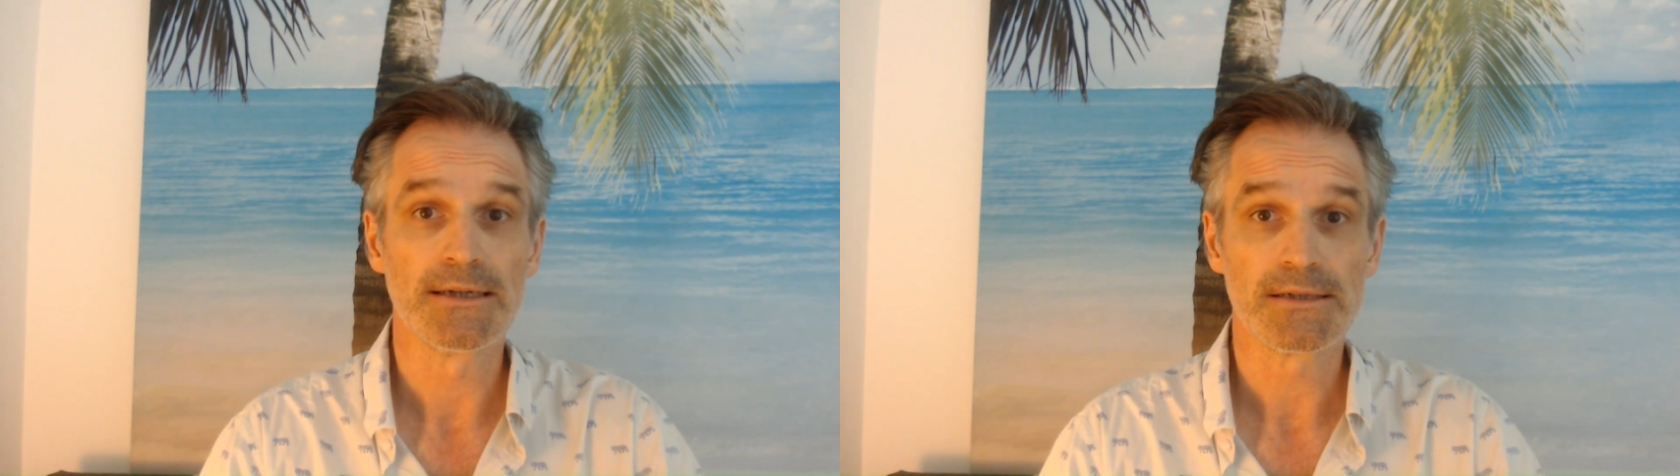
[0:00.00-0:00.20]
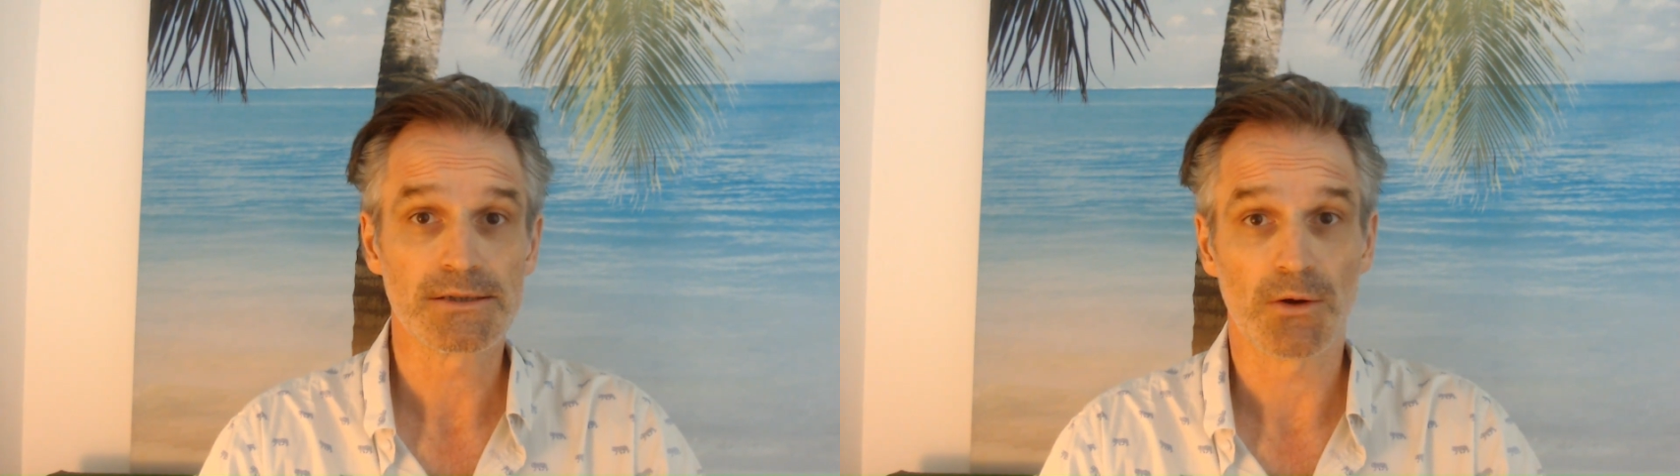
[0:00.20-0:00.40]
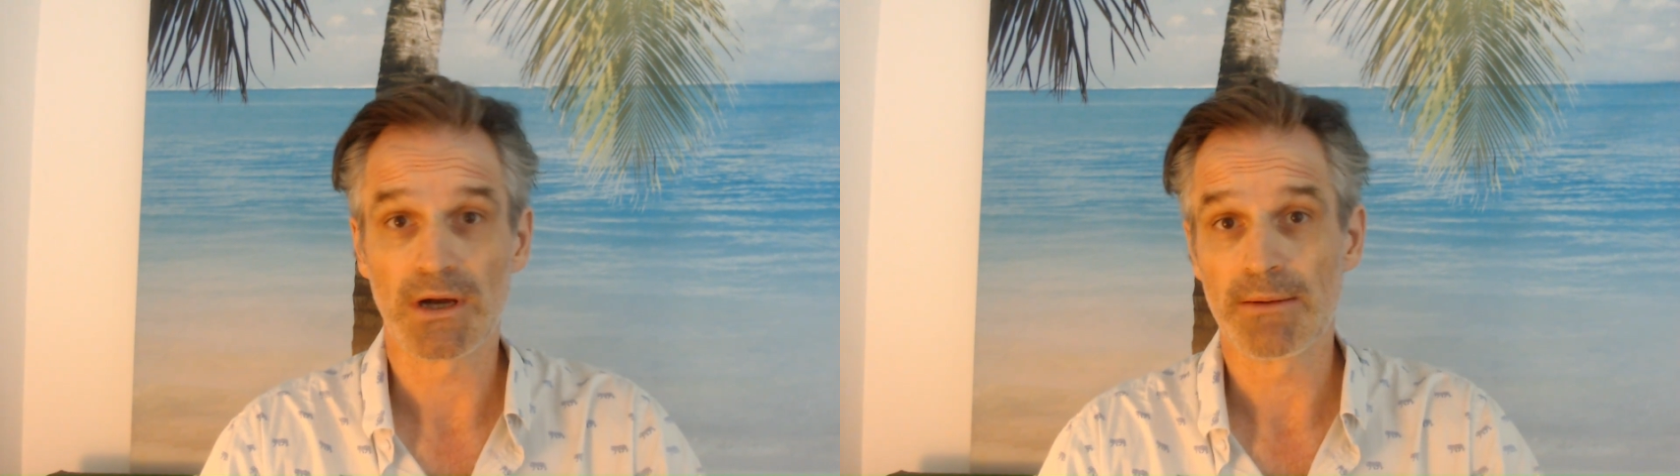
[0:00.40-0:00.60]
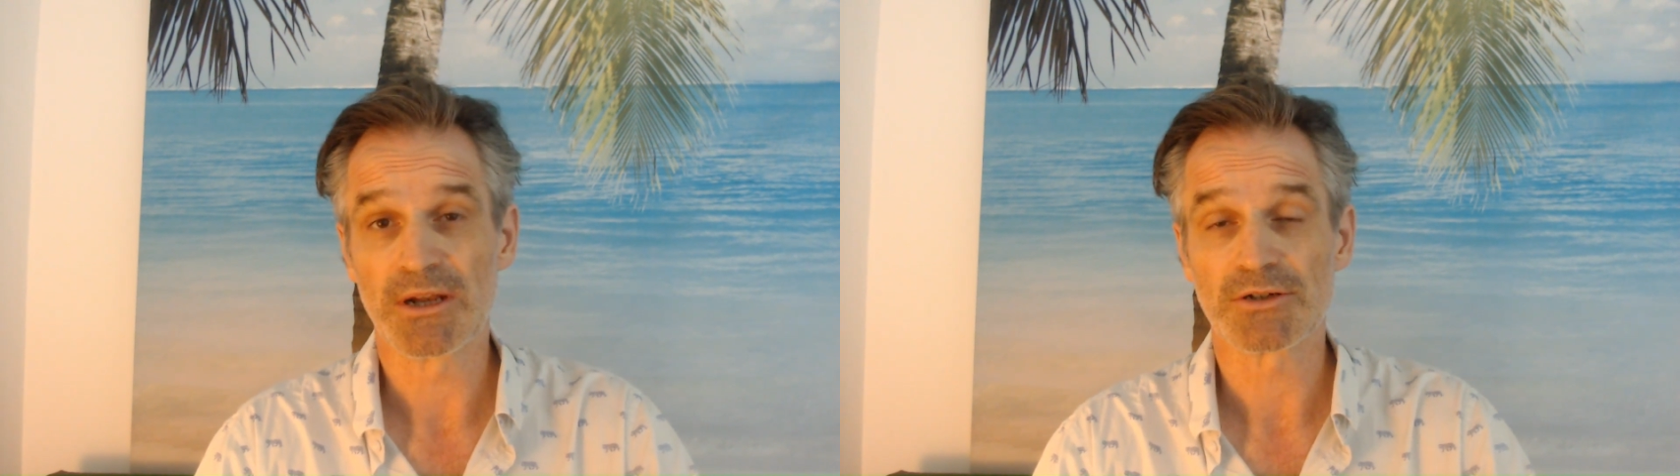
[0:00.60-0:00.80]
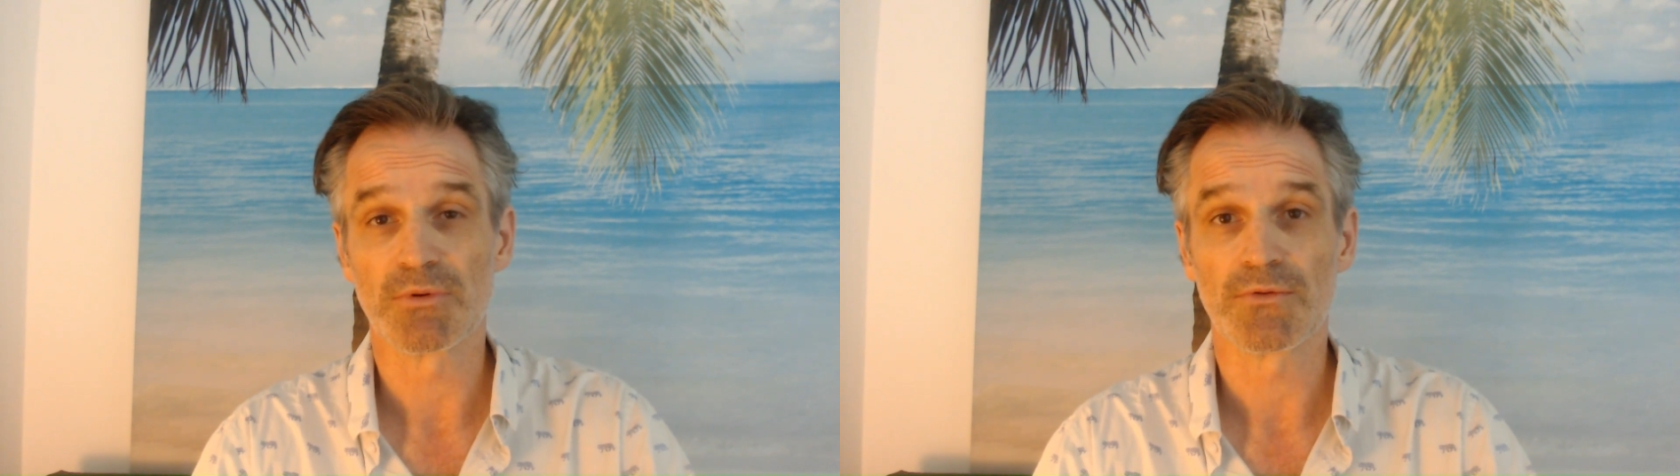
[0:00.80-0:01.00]
So I
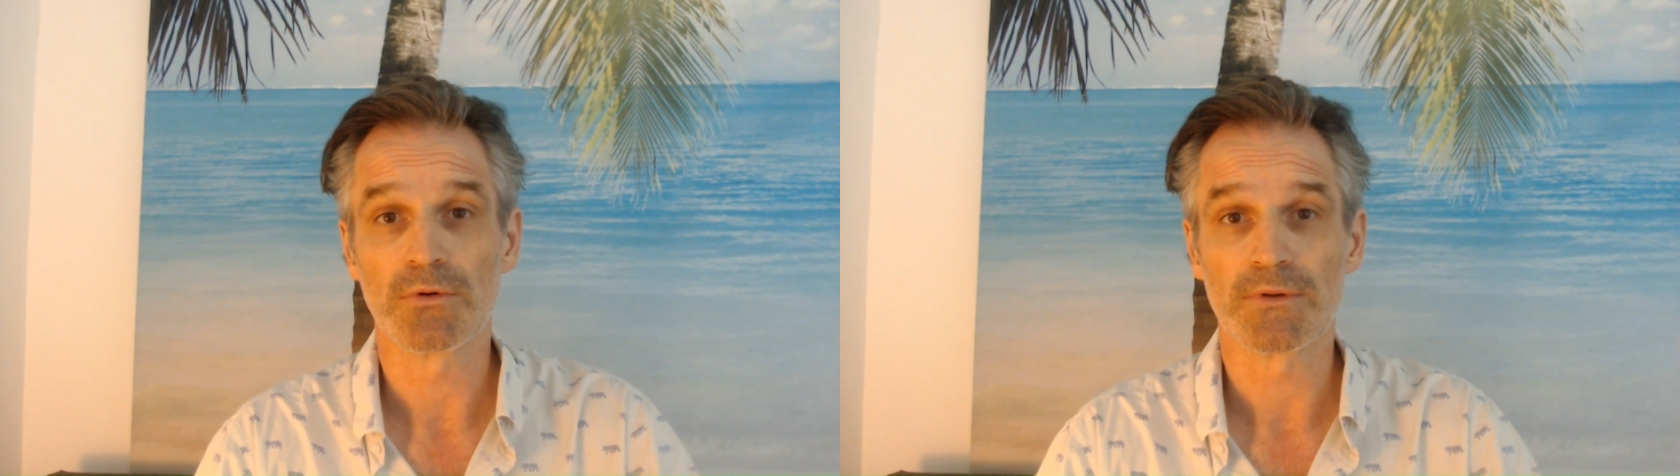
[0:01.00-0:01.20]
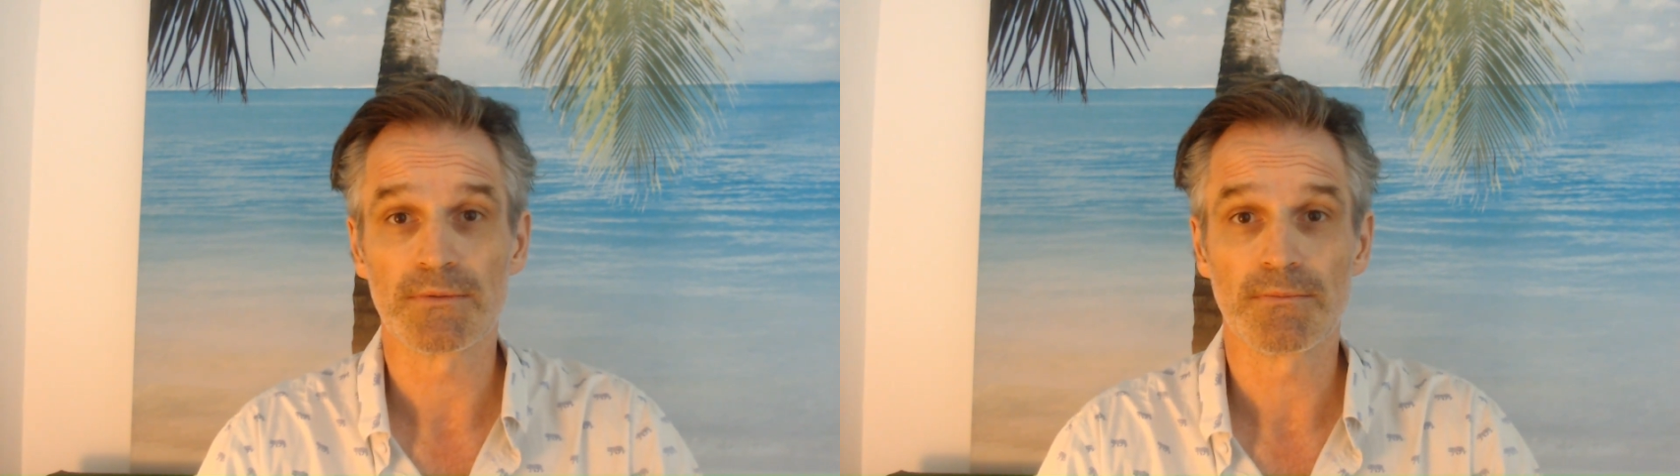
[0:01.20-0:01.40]
mentioned before,